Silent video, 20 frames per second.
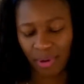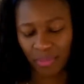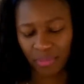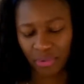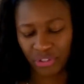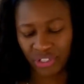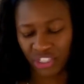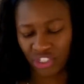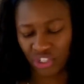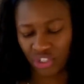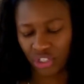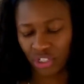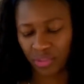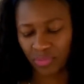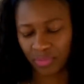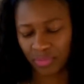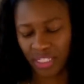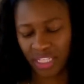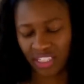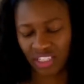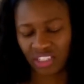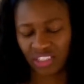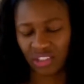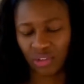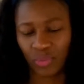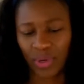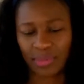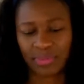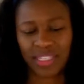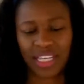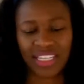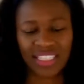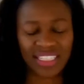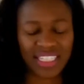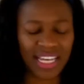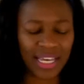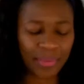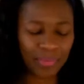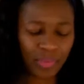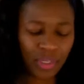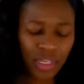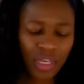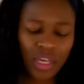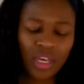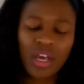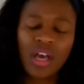I'm pretty sure that's the website's name.